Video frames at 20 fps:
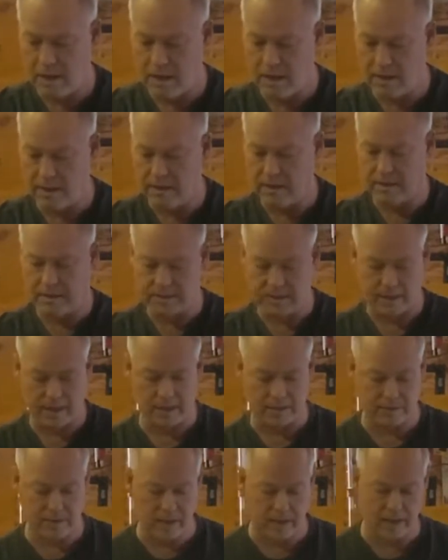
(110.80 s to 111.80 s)
And then it
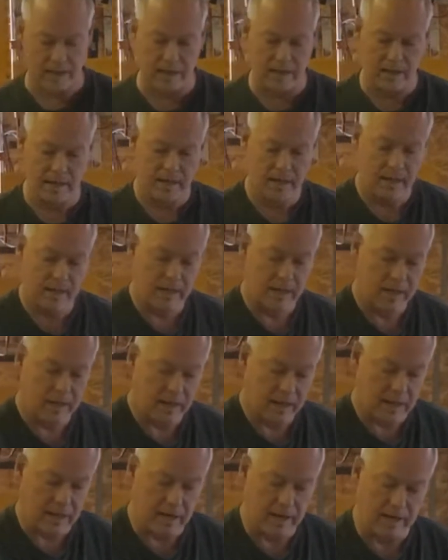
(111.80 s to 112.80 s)
slides right in.
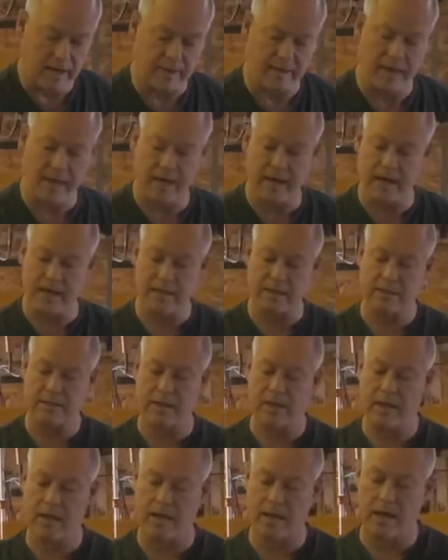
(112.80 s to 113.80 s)
And then these,
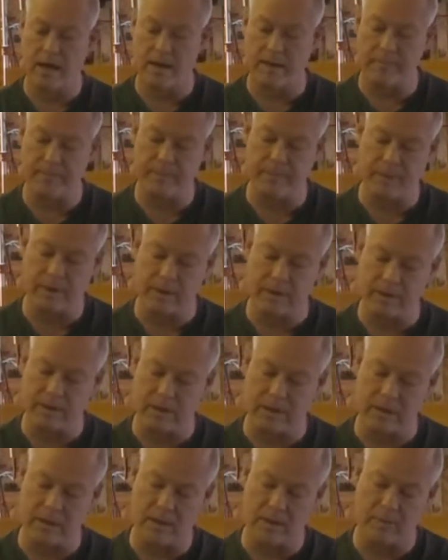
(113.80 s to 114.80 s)
there's a
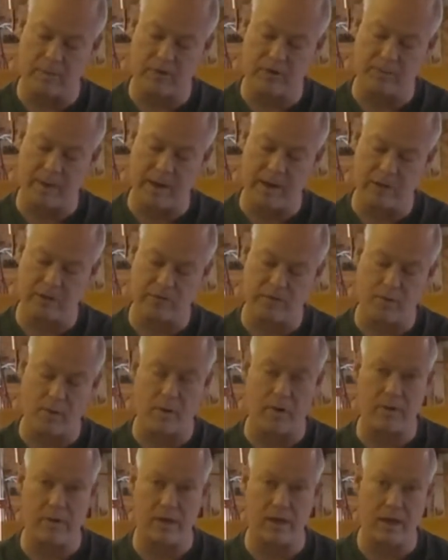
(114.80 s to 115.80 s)
little space
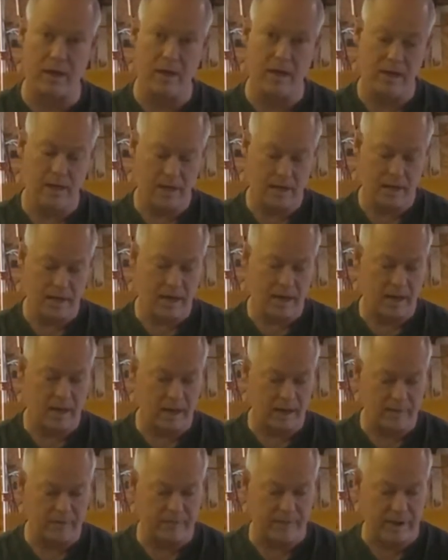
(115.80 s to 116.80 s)
for the
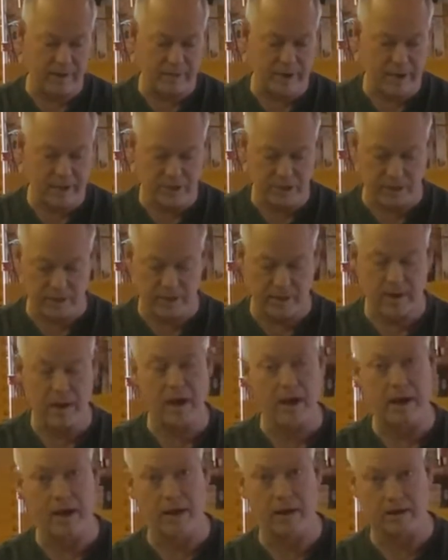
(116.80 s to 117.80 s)
foundation.
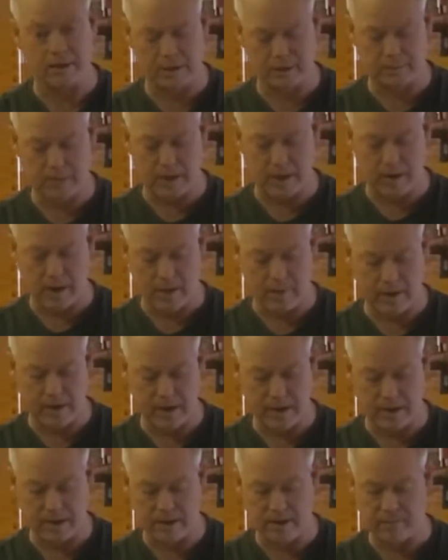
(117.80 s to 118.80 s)
I'll explain how I
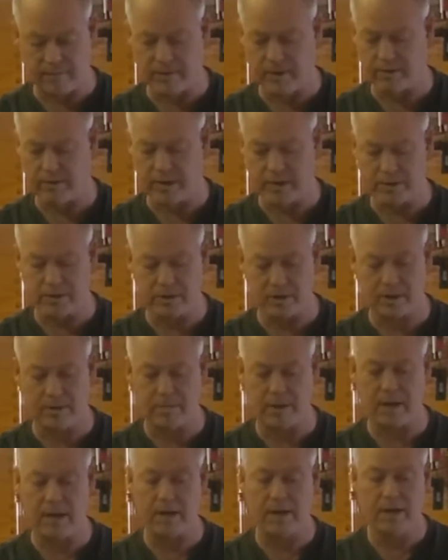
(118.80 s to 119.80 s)
cut that foundation in a
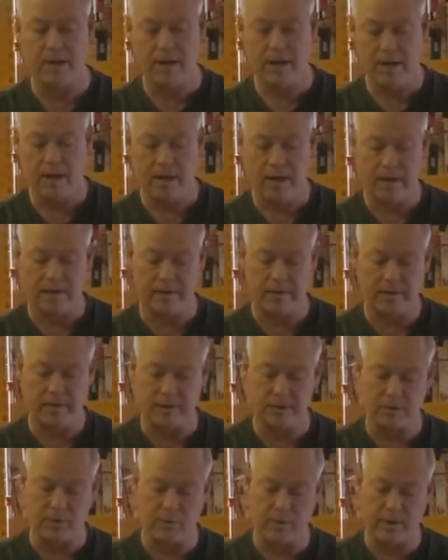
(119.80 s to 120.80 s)
minute. And then
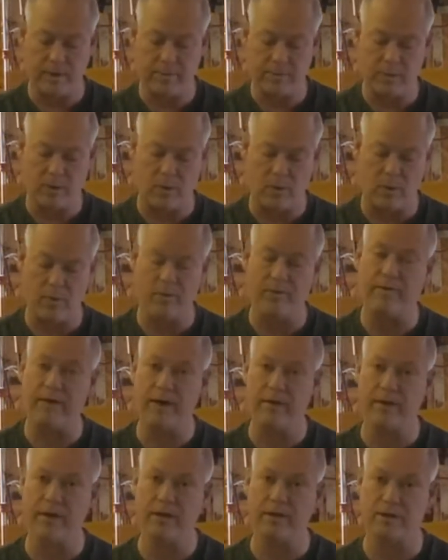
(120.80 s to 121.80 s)
there's a rib to hold the
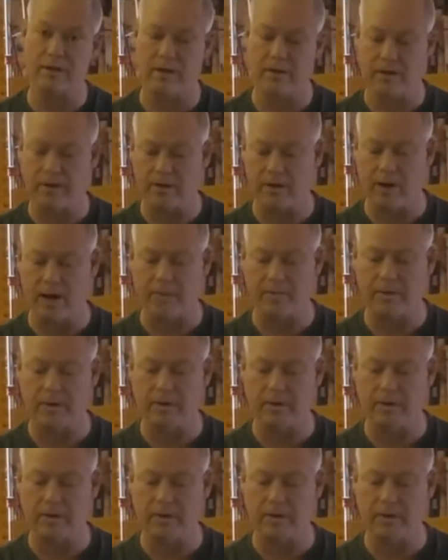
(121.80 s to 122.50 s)
foundation on the top